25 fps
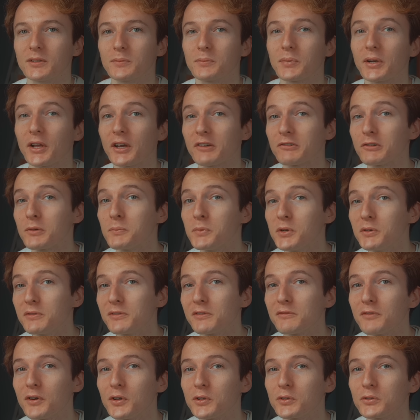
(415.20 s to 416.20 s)
but I remove
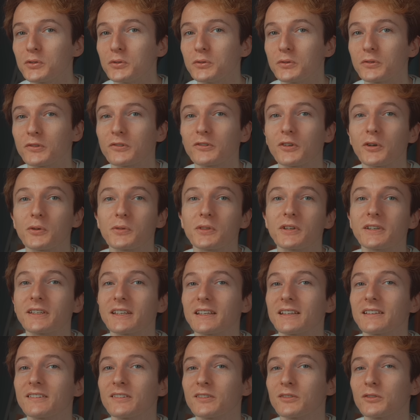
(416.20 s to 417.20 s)
the vocals so that
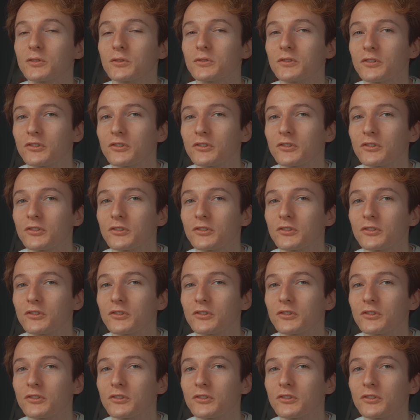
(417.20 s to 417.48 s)
it isn't too